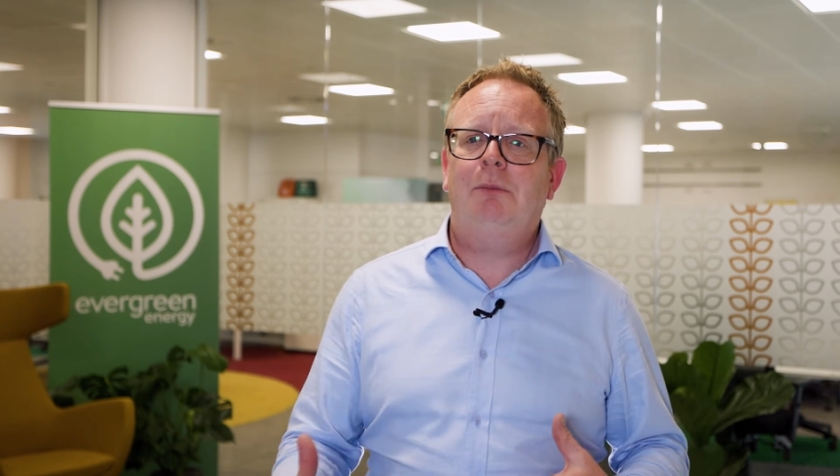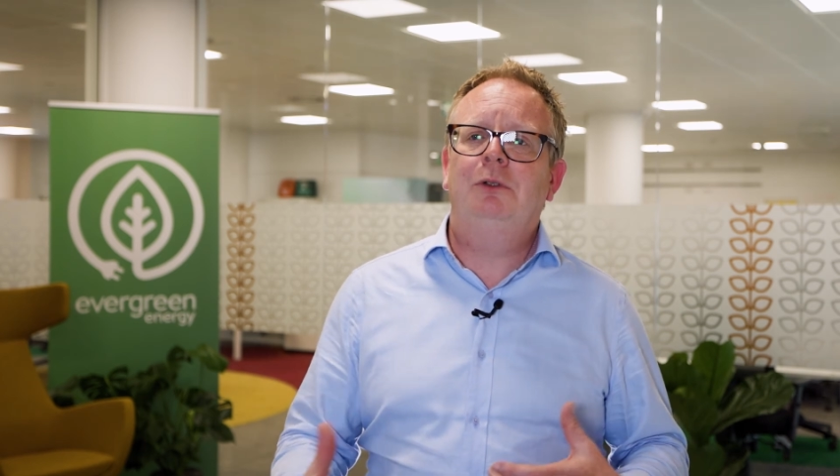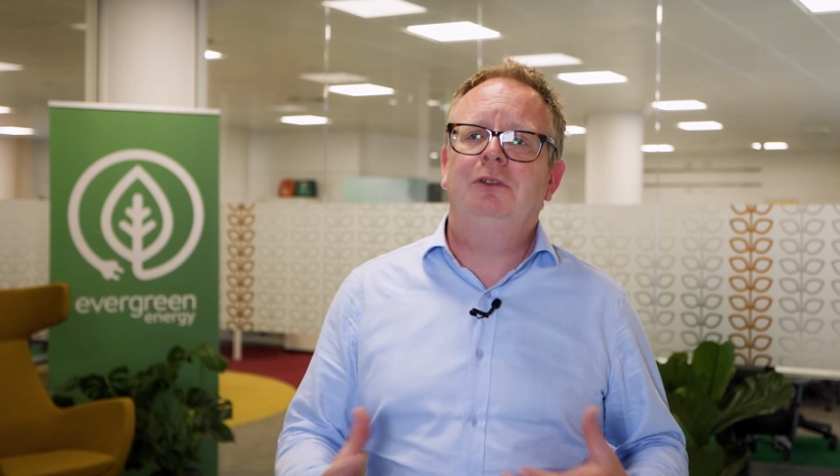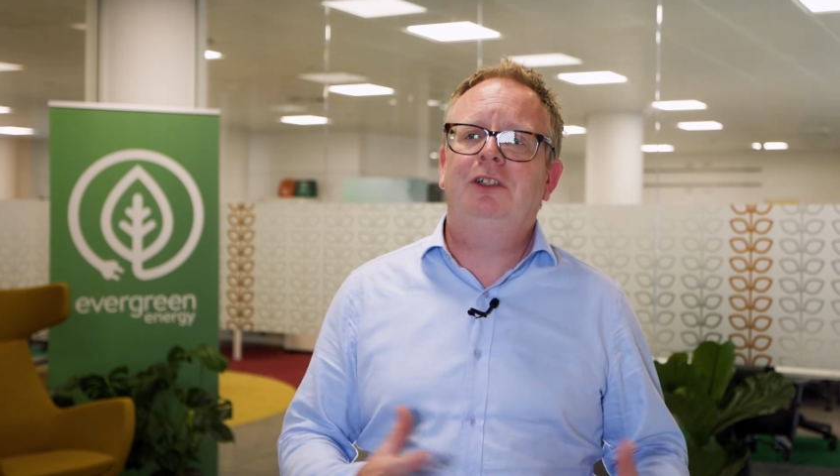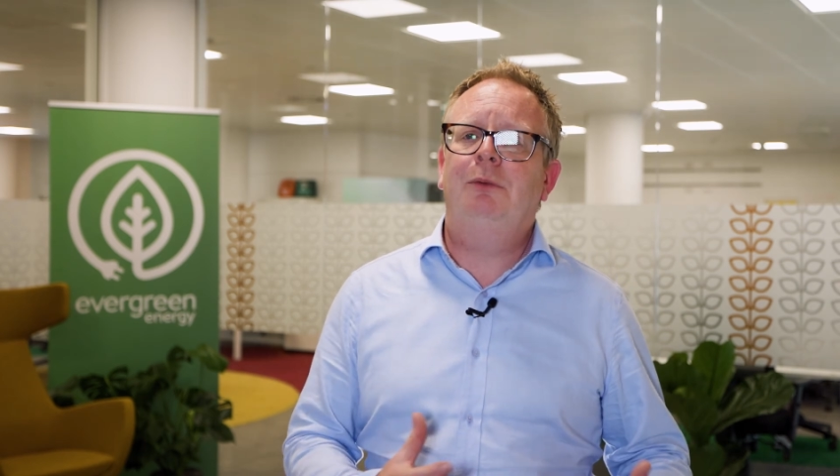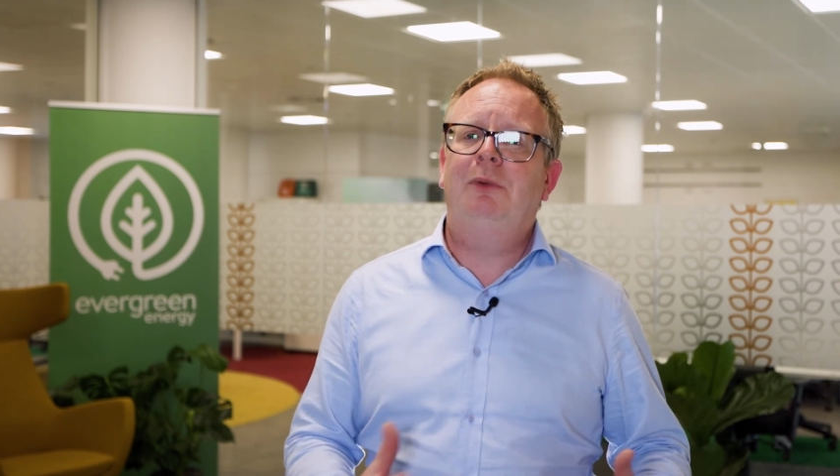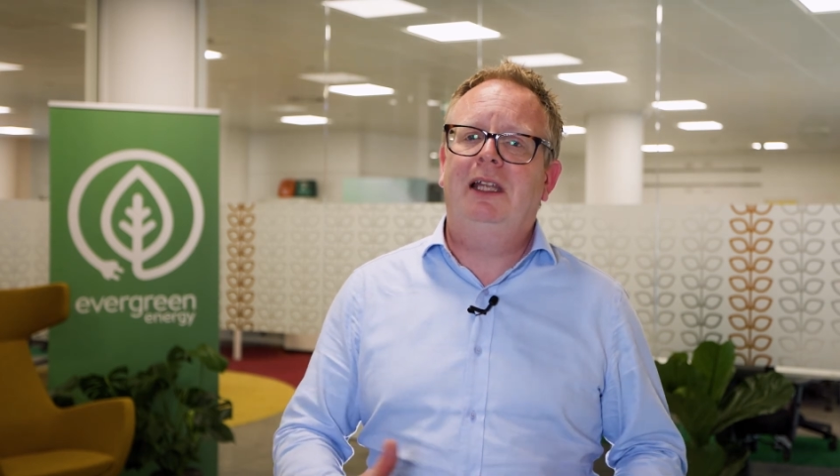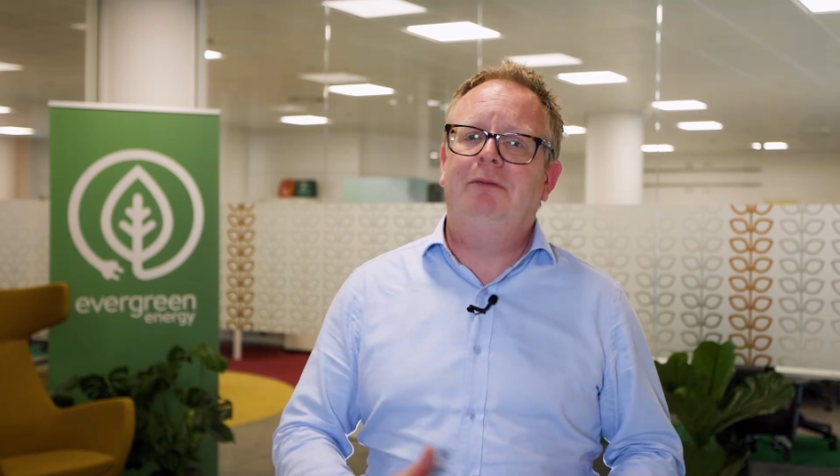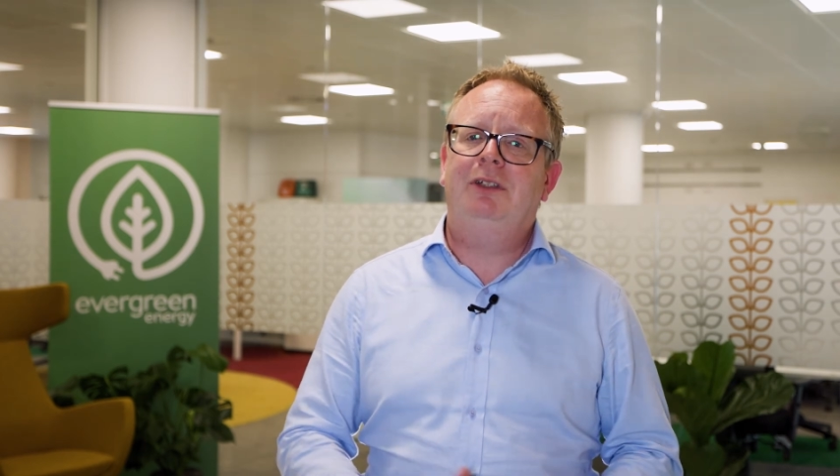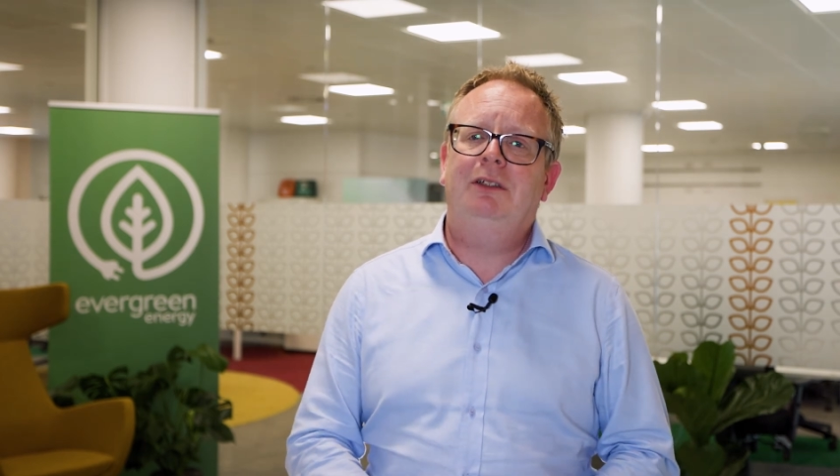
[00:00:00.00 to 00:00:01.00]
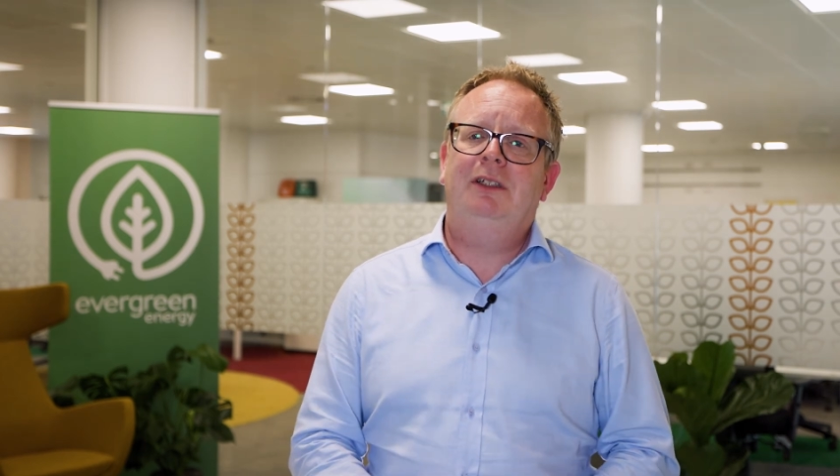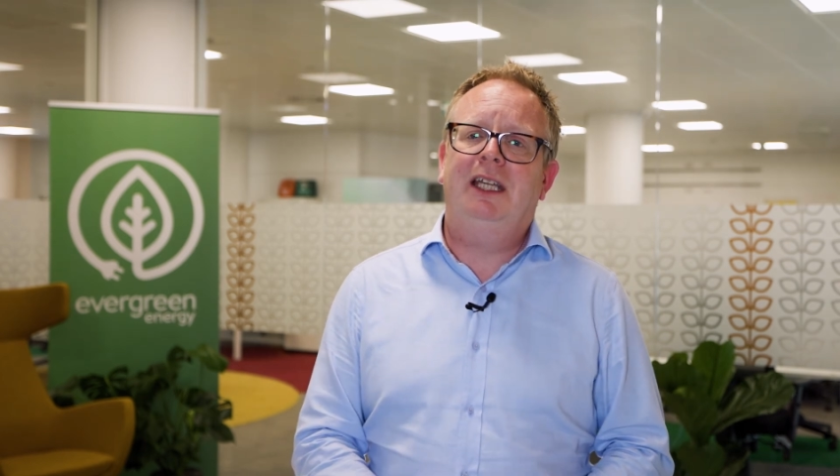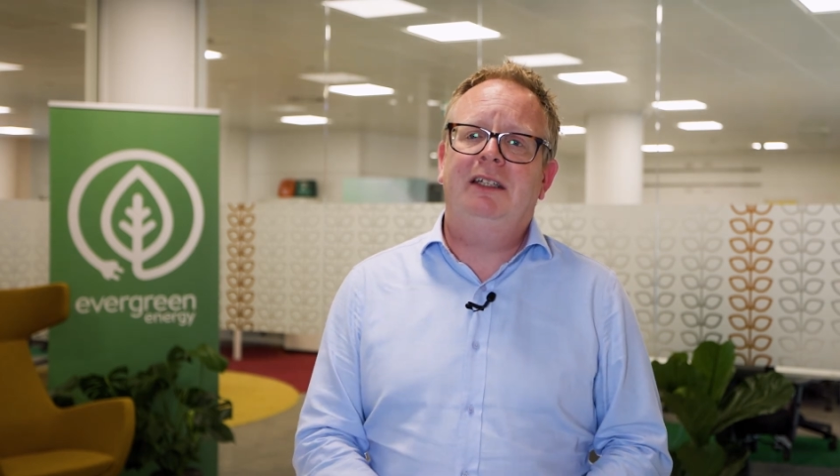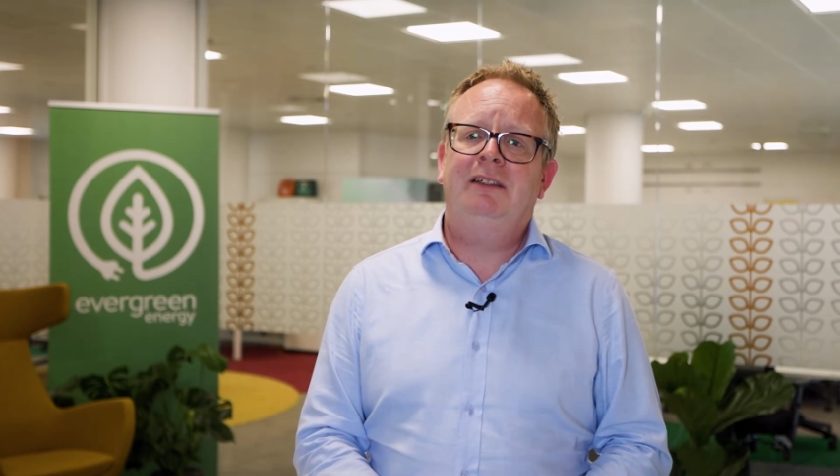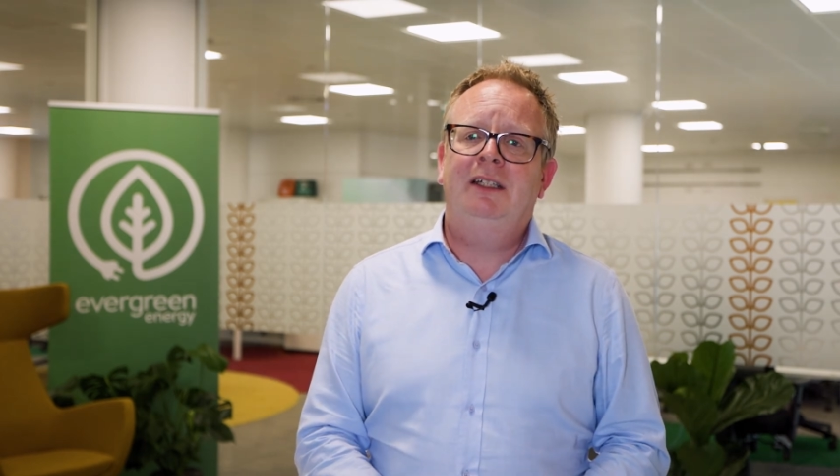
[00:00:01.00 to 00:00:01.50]
water whenever you
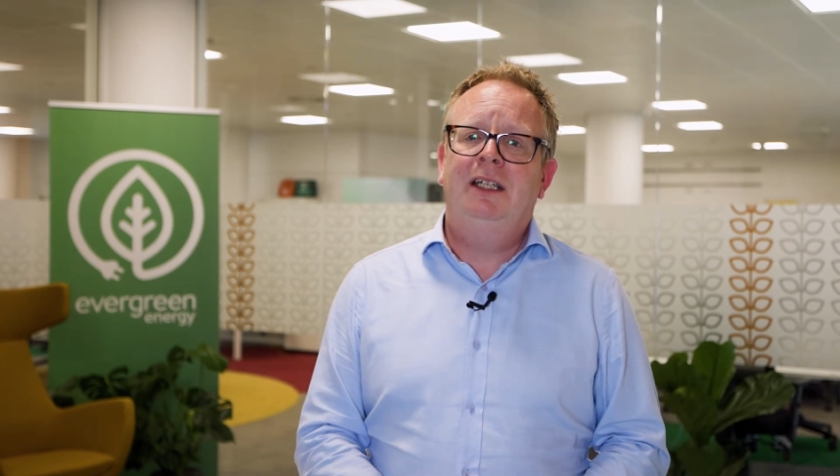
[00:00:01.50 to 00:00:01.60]
need.